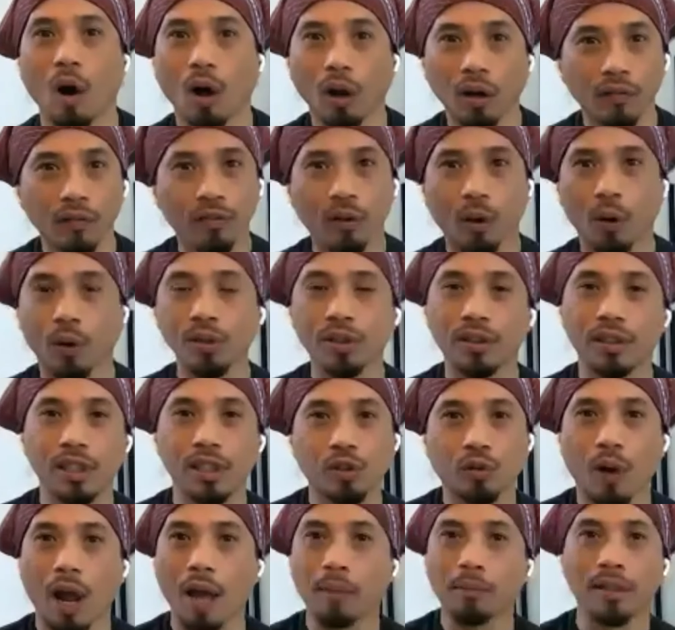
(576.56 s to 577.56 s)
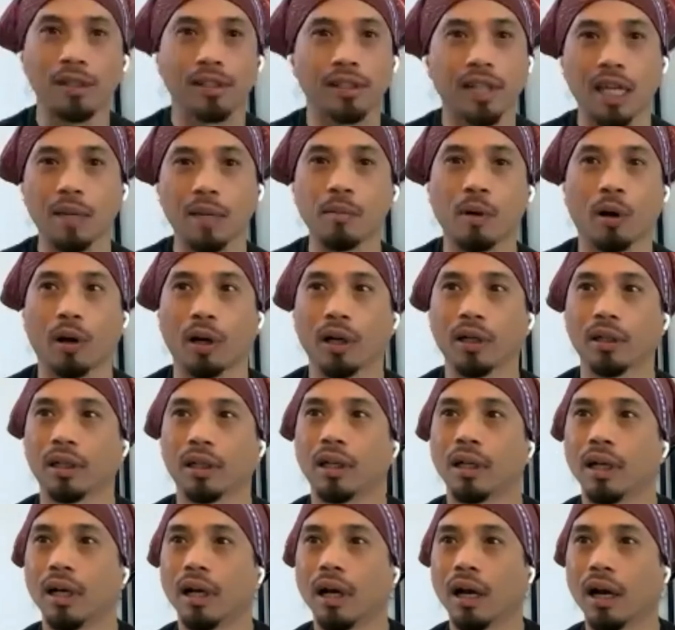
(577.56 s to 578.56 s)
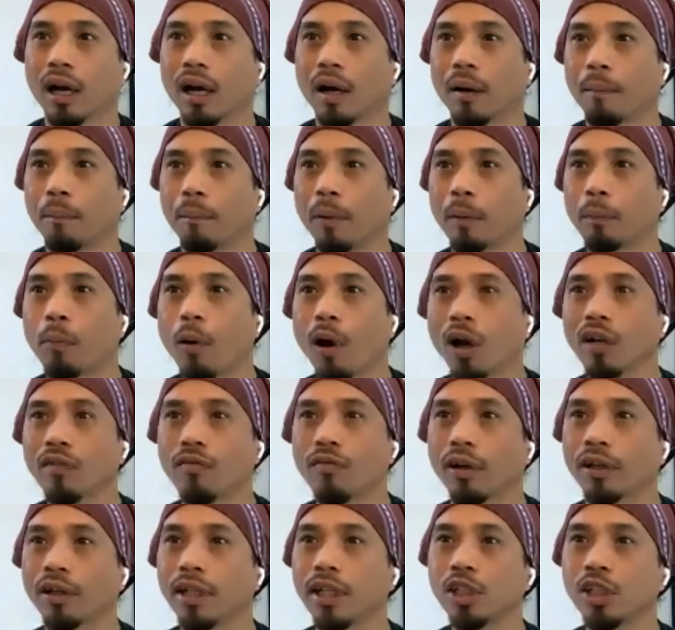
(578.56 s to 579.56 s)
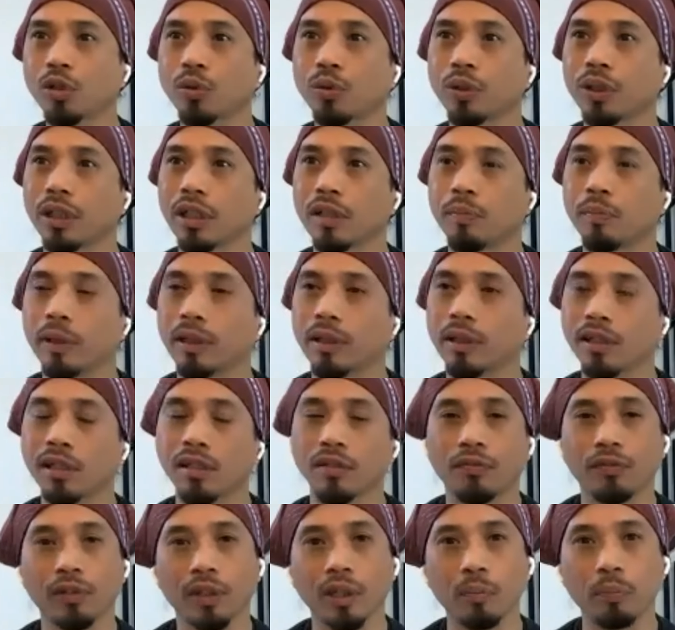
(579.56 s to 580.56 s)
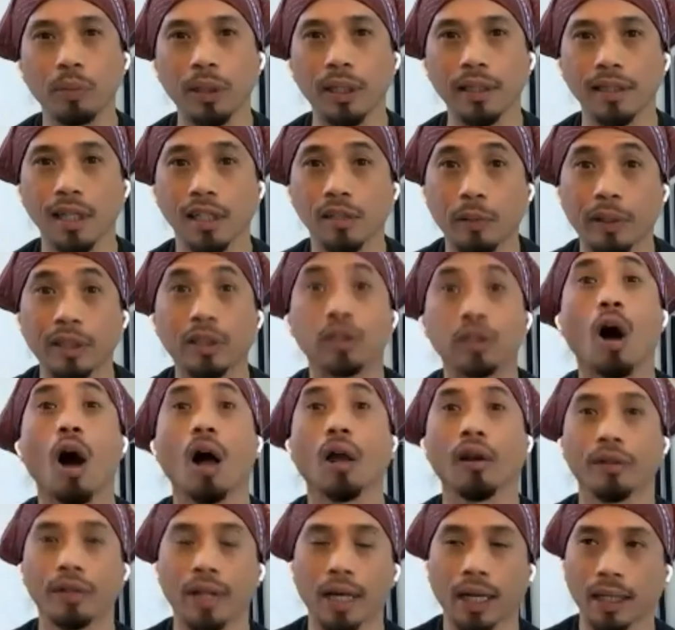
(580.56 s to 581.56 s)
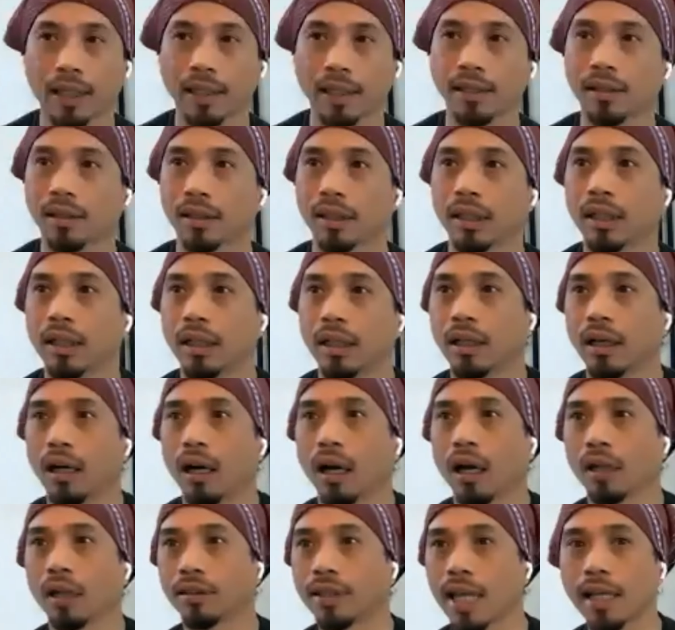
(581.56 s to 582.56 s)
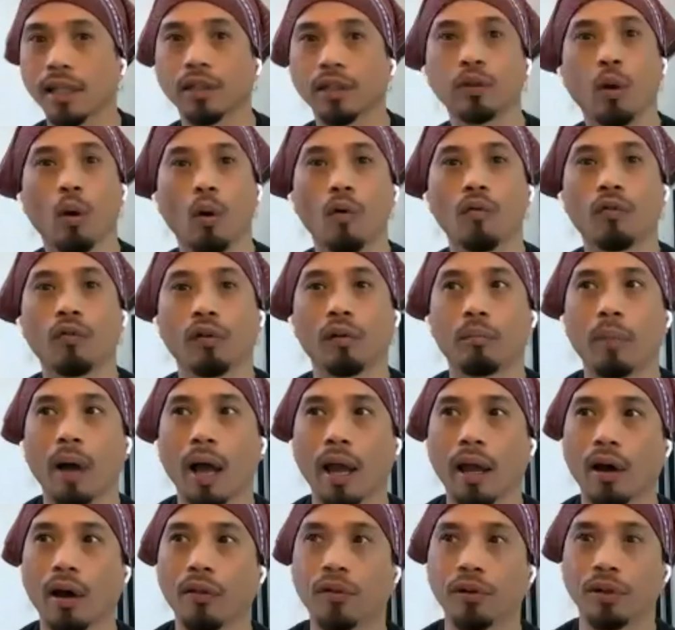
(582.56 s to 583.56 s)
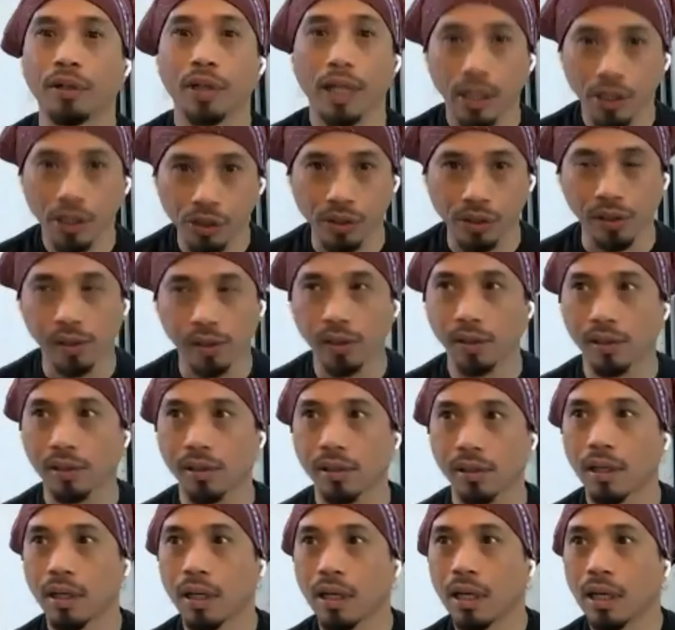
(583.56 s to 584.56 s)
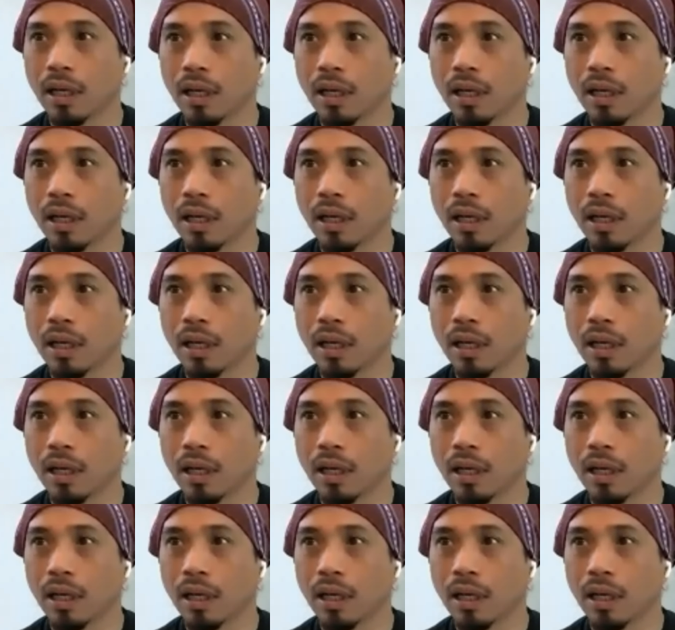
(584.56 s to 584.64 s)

all of those describe the same art, but part of our history is because the Philippines has been colonized, taken over by other nations.